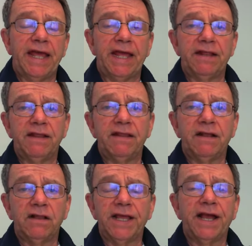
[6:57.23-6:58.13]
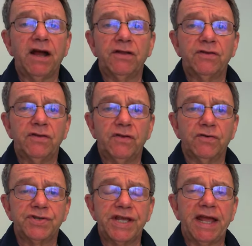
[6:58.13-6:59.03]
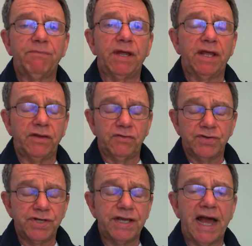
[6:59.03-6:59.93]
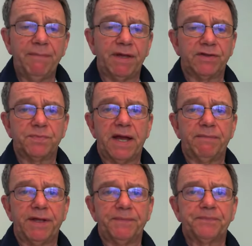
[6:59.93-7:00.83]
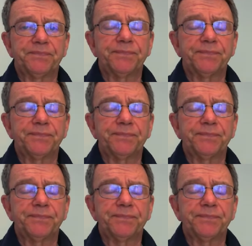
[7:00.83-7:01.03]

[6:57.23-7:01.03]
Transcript: and click on your assignment, and you'll see comments by me.